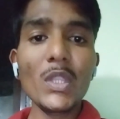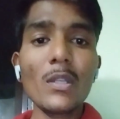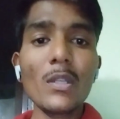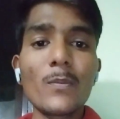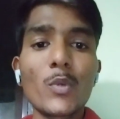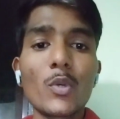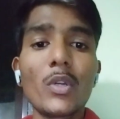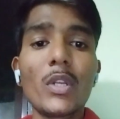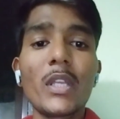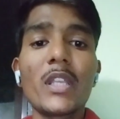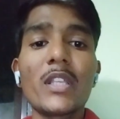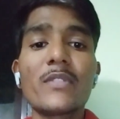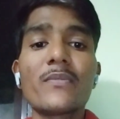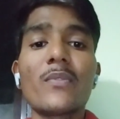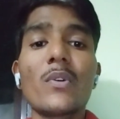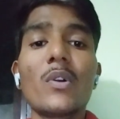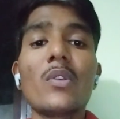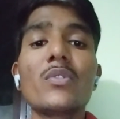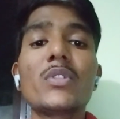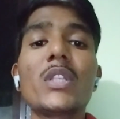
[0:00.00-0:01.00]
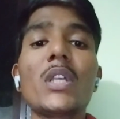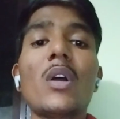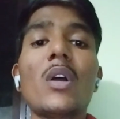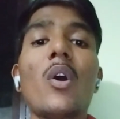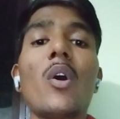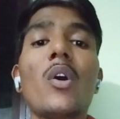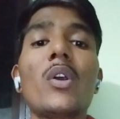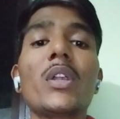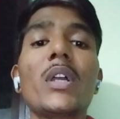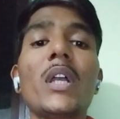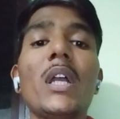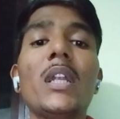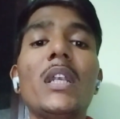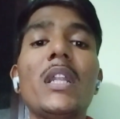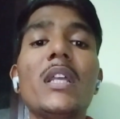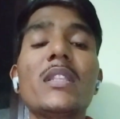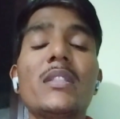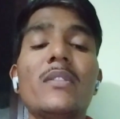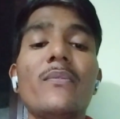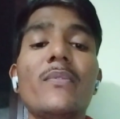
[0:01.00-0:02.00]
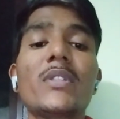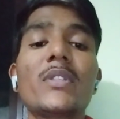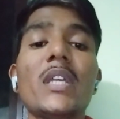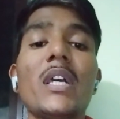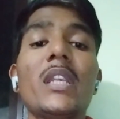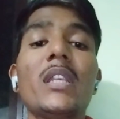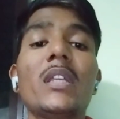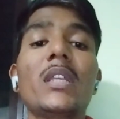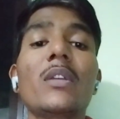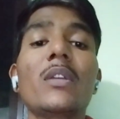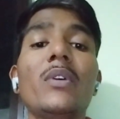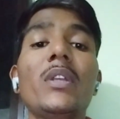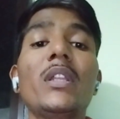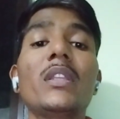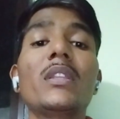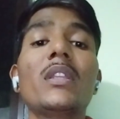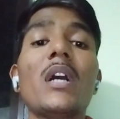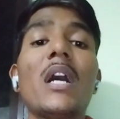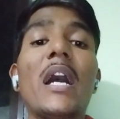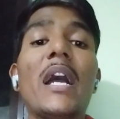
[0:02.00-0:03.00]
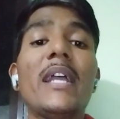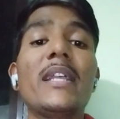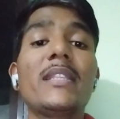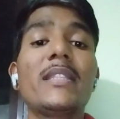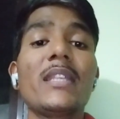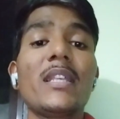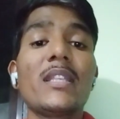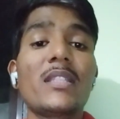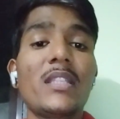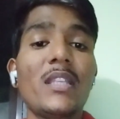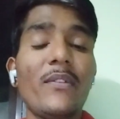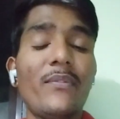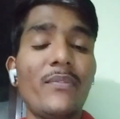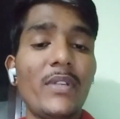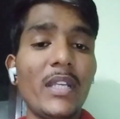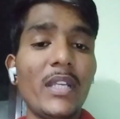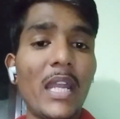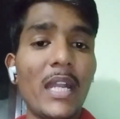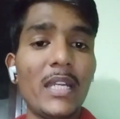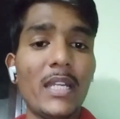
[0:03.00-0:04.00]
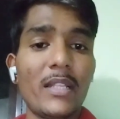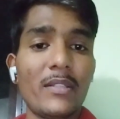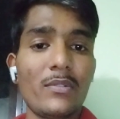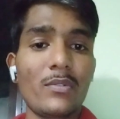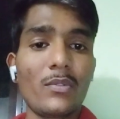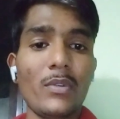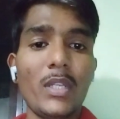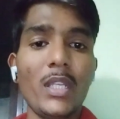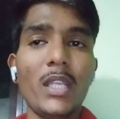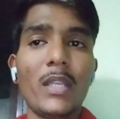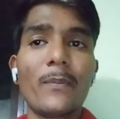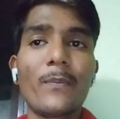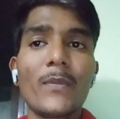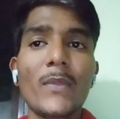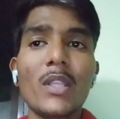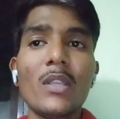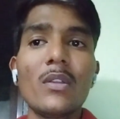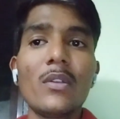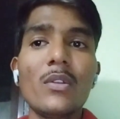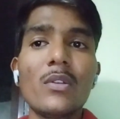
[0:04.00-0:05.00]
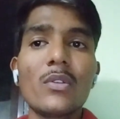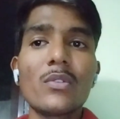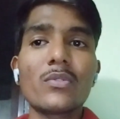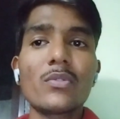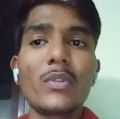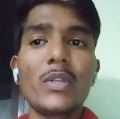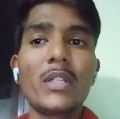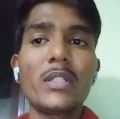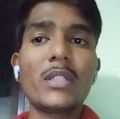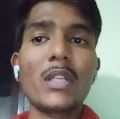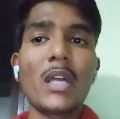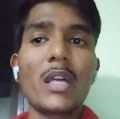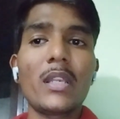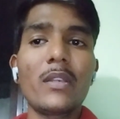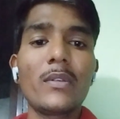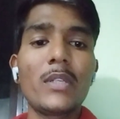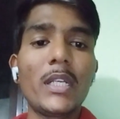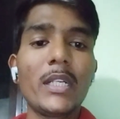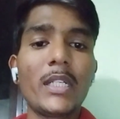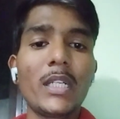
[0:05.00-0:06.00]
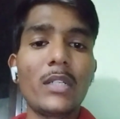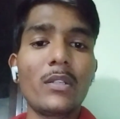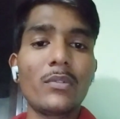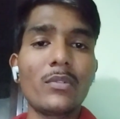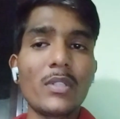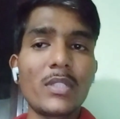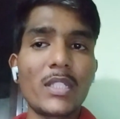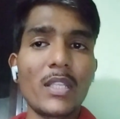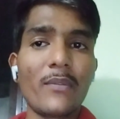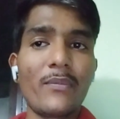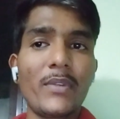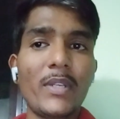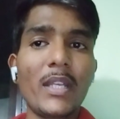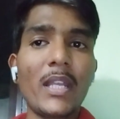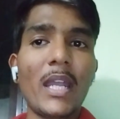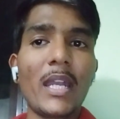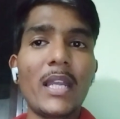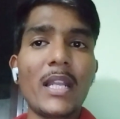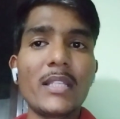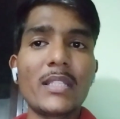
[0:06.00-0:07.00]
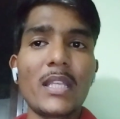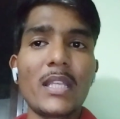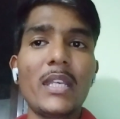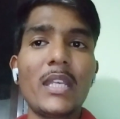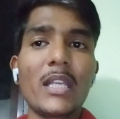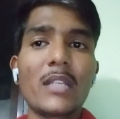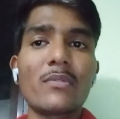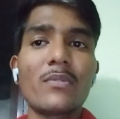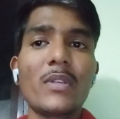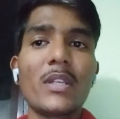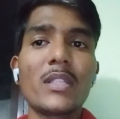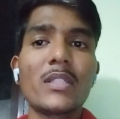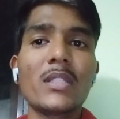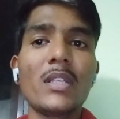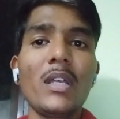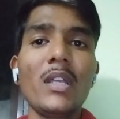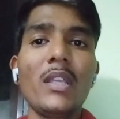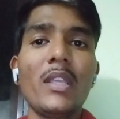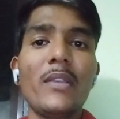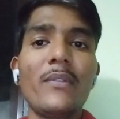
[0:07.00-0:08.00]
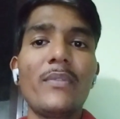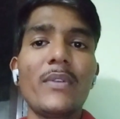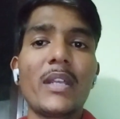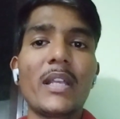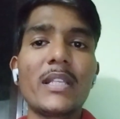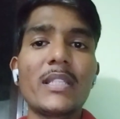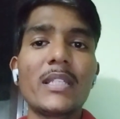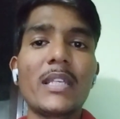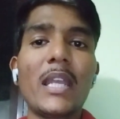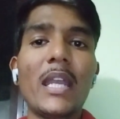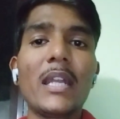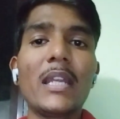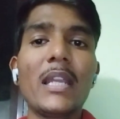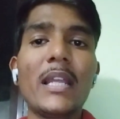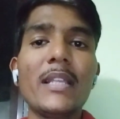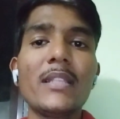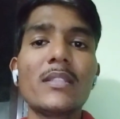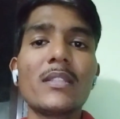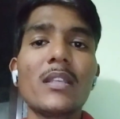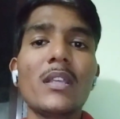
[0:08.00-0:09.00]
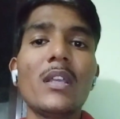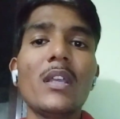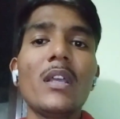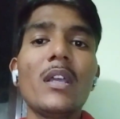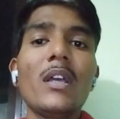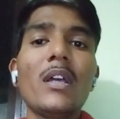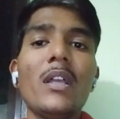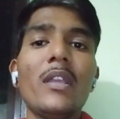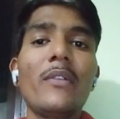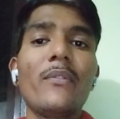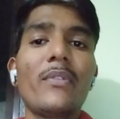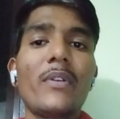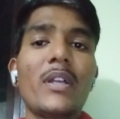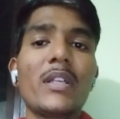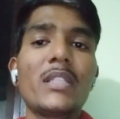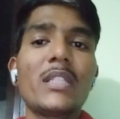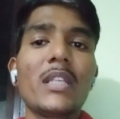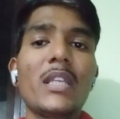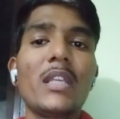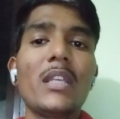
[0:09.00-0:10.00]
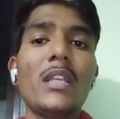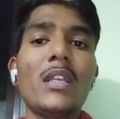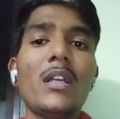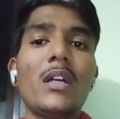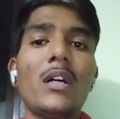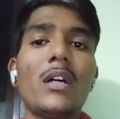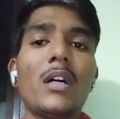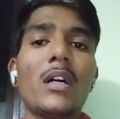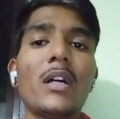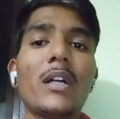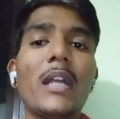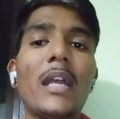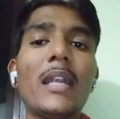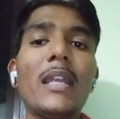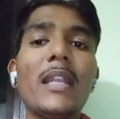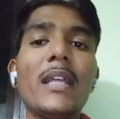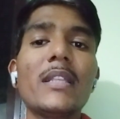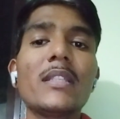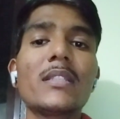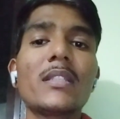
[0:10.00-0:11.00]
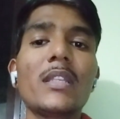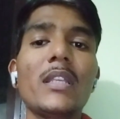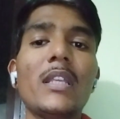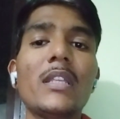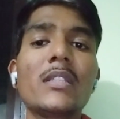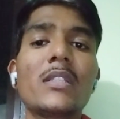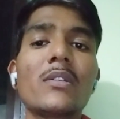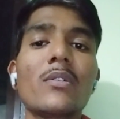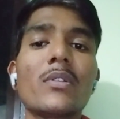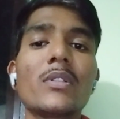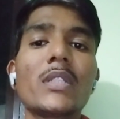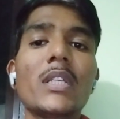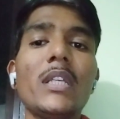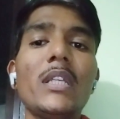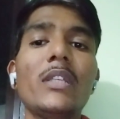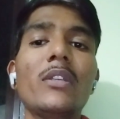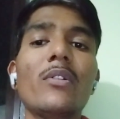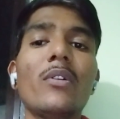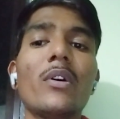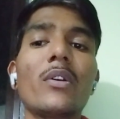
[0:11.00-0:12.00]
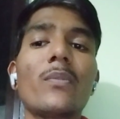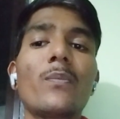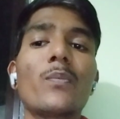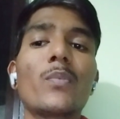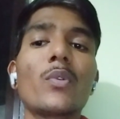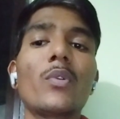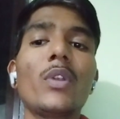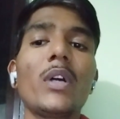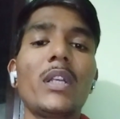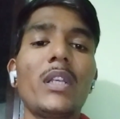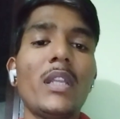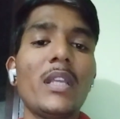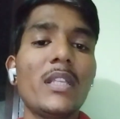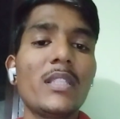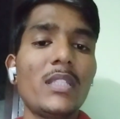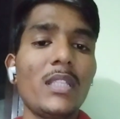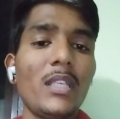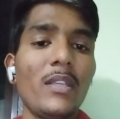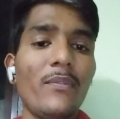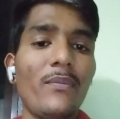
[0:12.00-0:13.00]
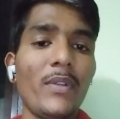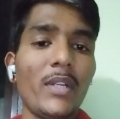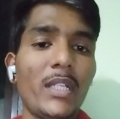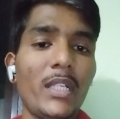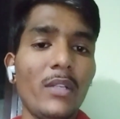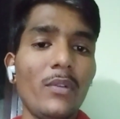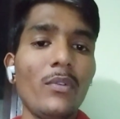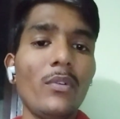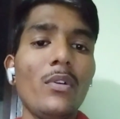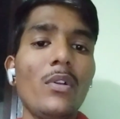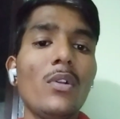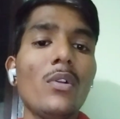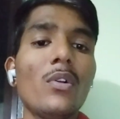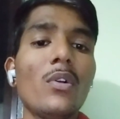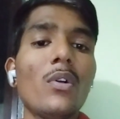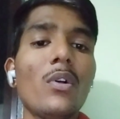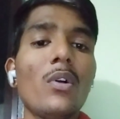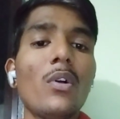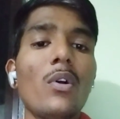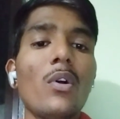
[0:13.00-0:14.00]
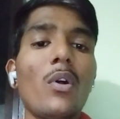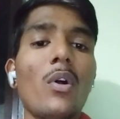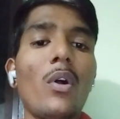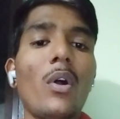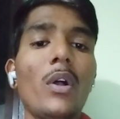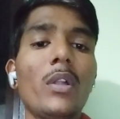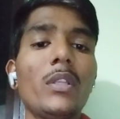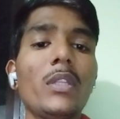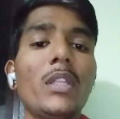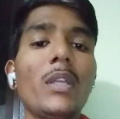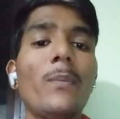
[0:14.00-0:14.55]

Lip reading: product is follows the R guidelines which are given in the ICS safety guidelines. Okay, so which are related to the safety guidelines. And next one is the efficacy guidelines. efficacy guidelines ensures that your product is effective on the